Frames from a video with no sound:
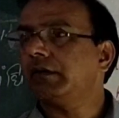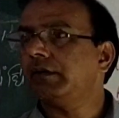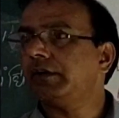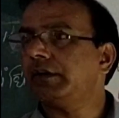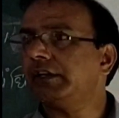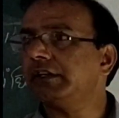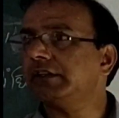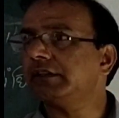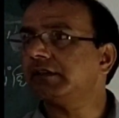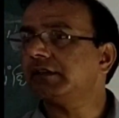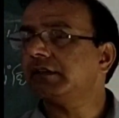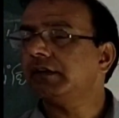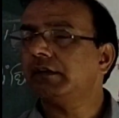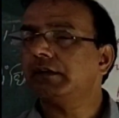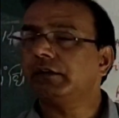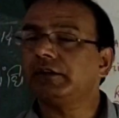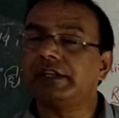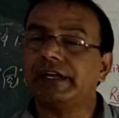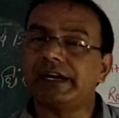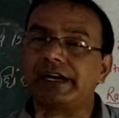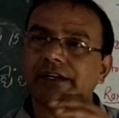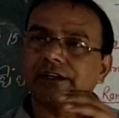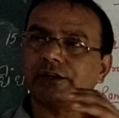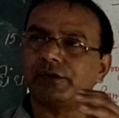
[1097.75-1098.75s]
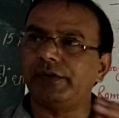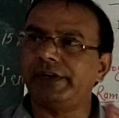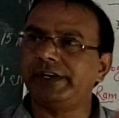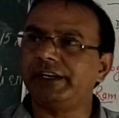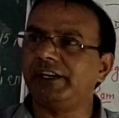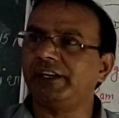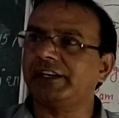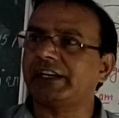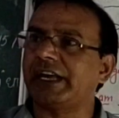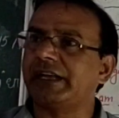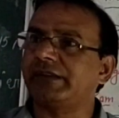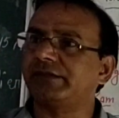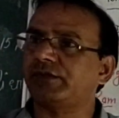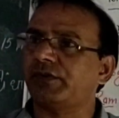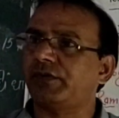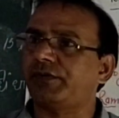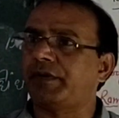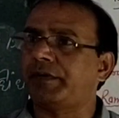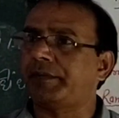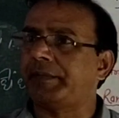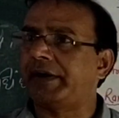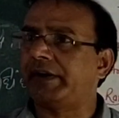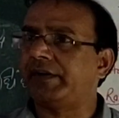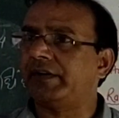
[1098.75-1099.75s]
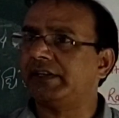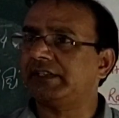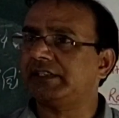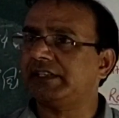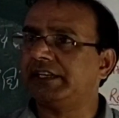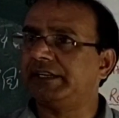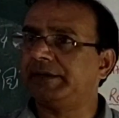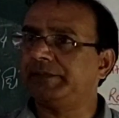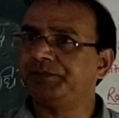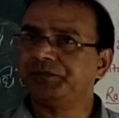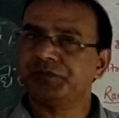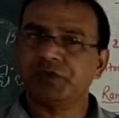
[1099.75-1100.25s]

is, there are 20 types of amino acid,